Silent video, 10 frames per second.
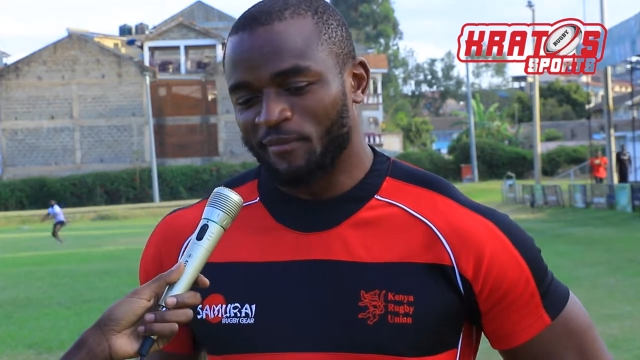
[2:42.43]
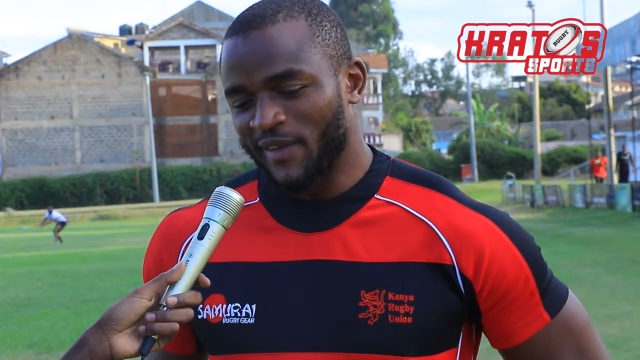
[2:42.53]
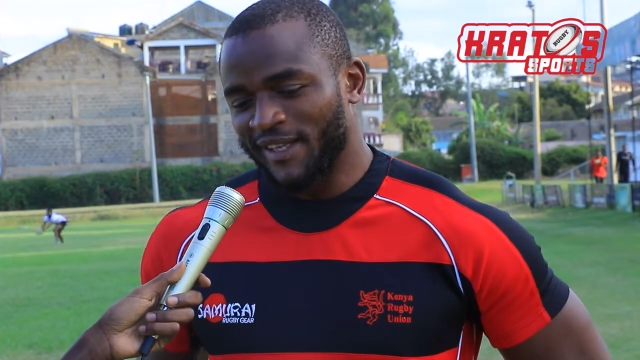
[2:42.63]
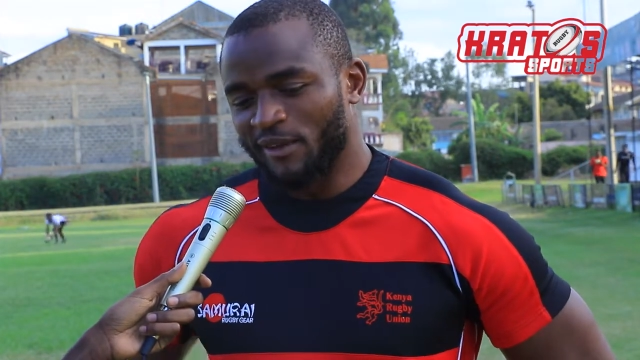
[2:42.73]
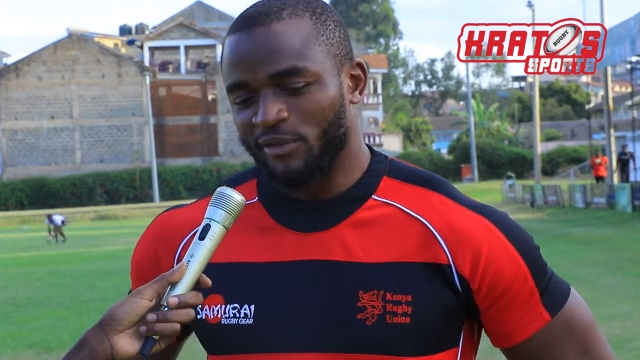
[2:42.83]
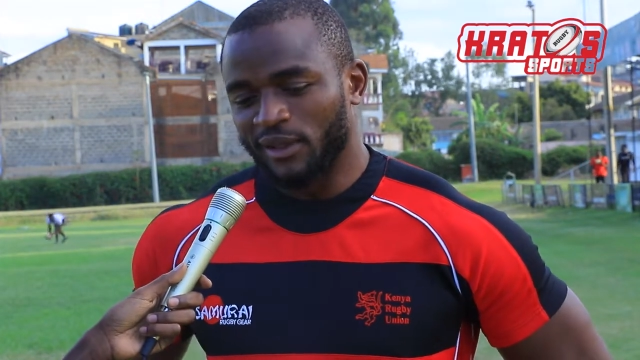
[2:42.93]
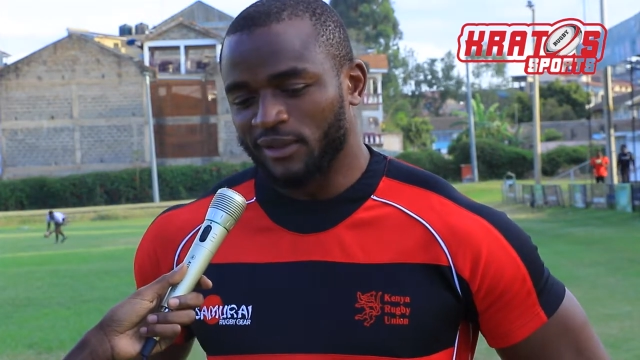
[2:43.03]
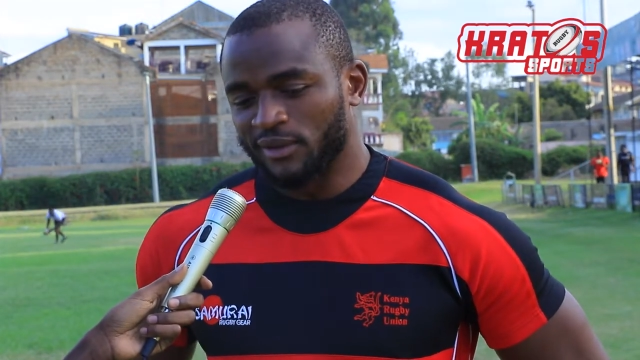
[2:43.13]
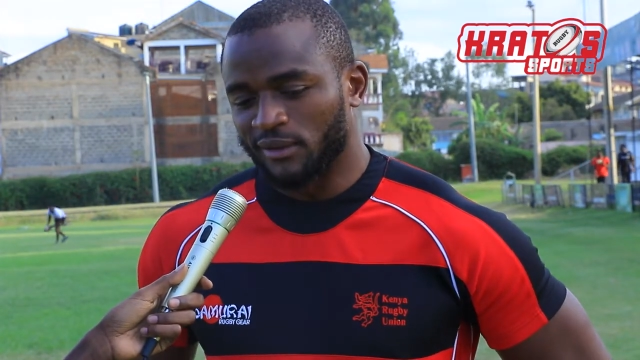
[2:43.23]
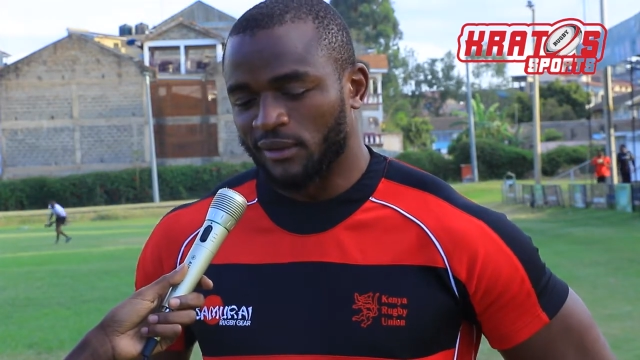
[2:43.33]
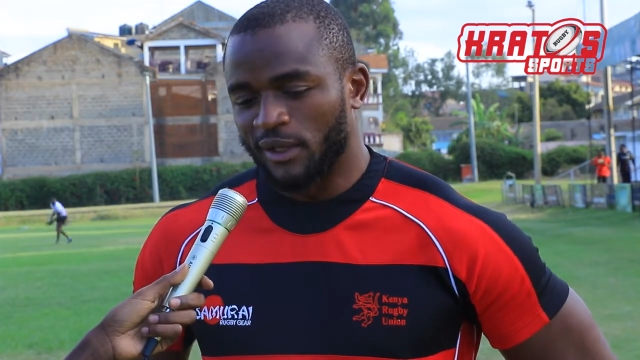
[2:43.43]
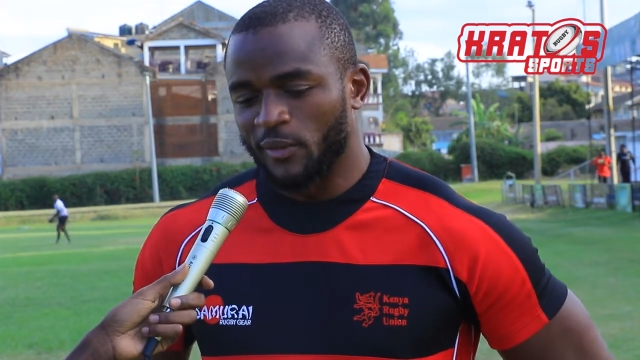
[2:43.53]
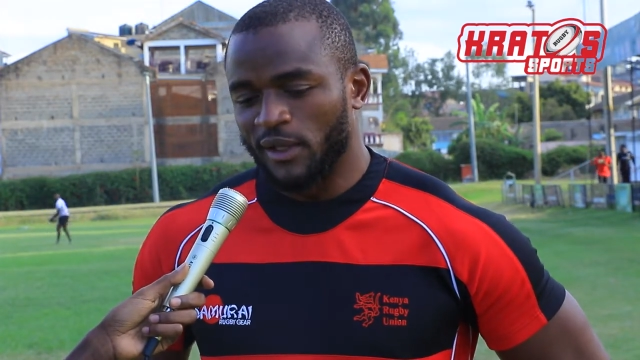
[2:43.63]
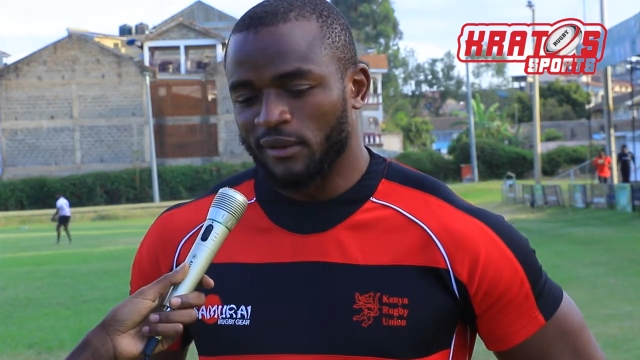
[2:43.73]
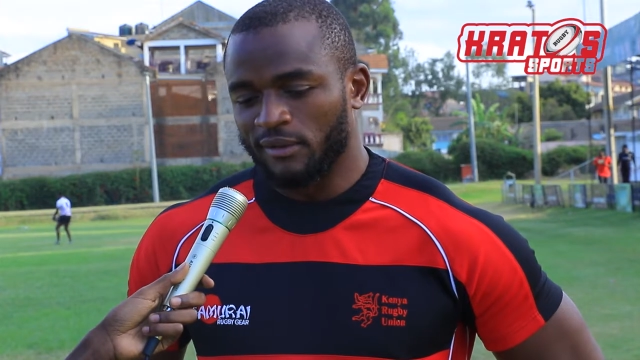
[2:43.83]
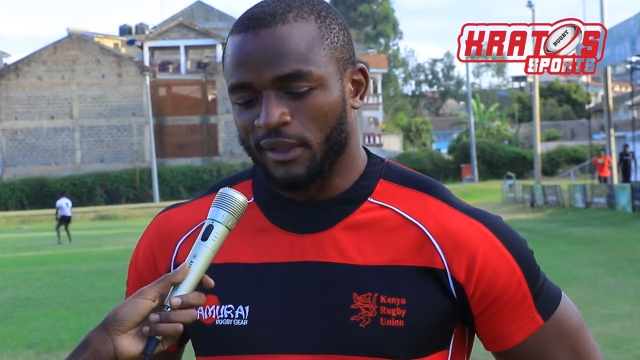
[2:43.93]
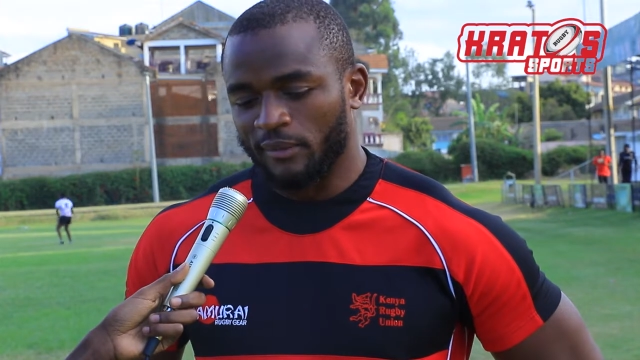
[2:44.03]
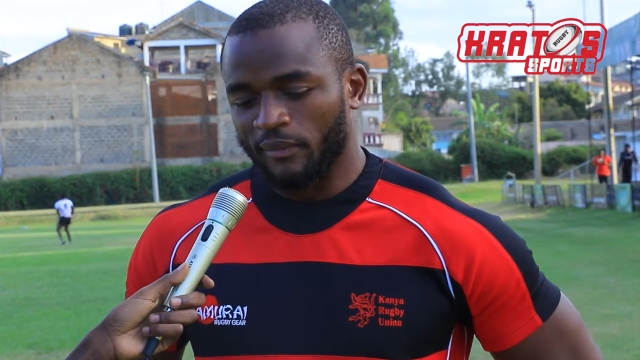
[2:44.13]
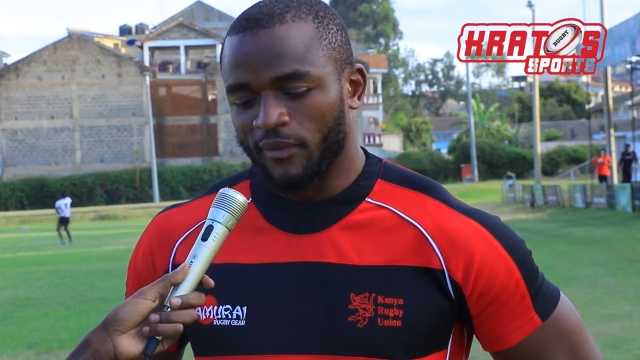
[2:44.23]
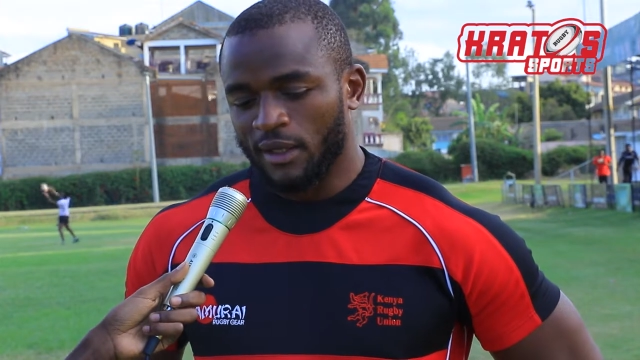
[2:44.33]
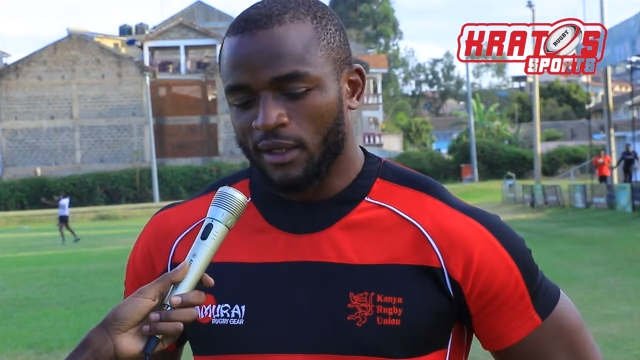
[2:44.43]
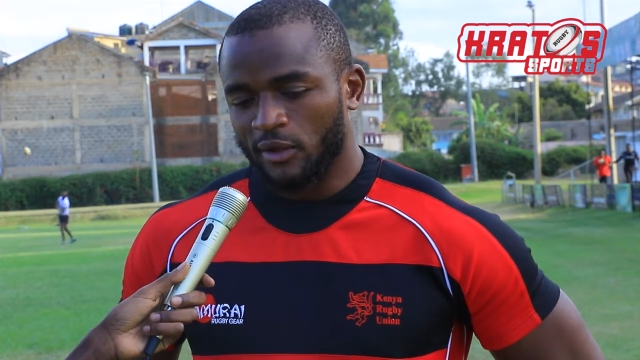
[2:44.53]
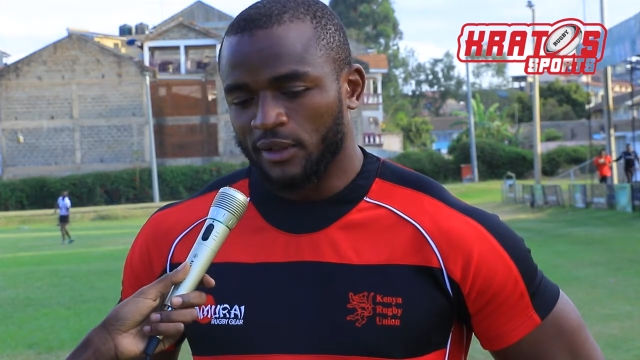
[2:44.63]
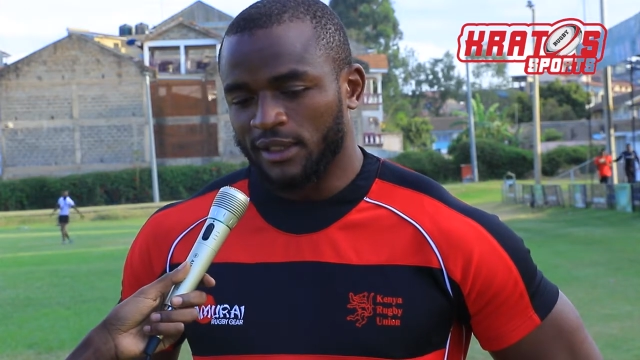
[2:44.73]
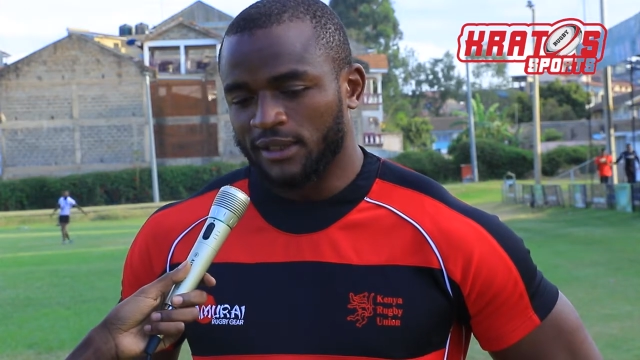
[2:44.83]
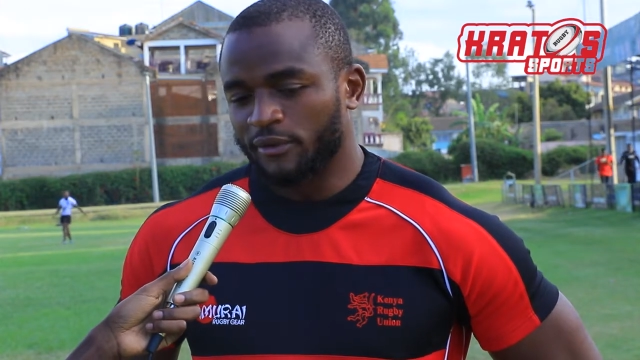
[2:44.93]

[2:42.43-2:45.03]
in that field, so I believe um, we just have to